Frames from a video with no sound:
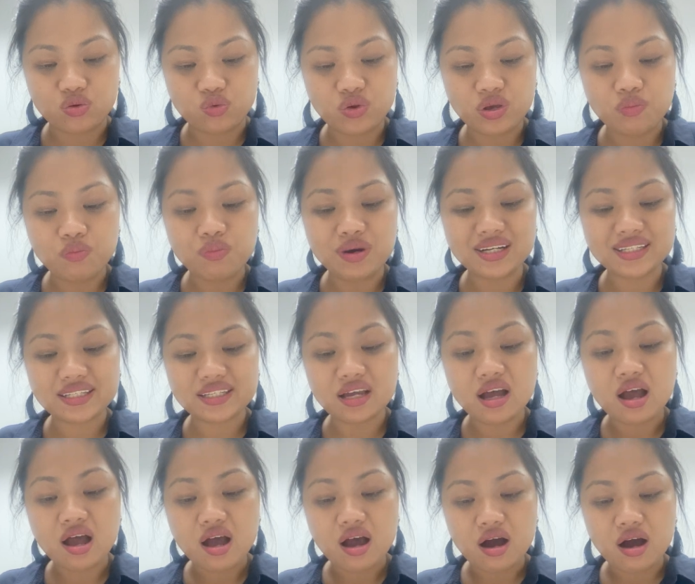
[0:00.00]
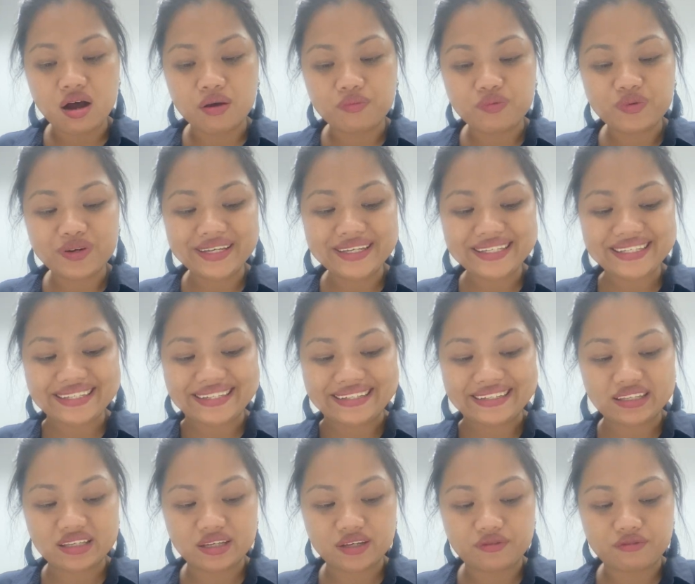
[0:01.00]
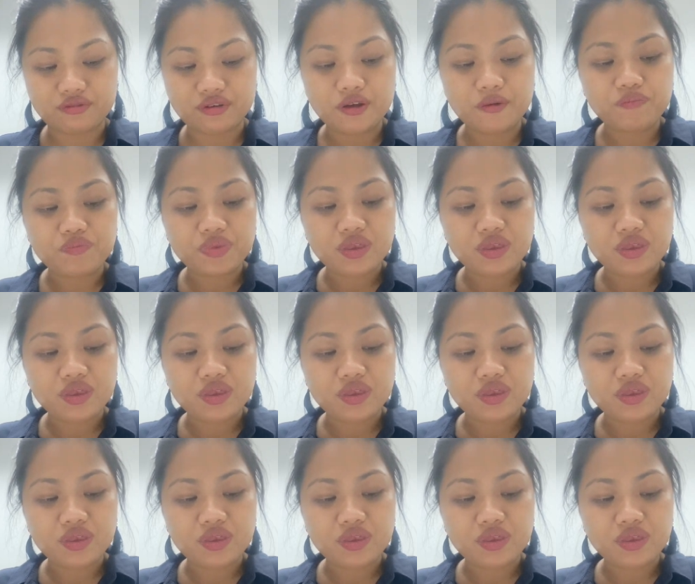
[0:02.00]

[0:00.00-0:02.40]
We must appreciate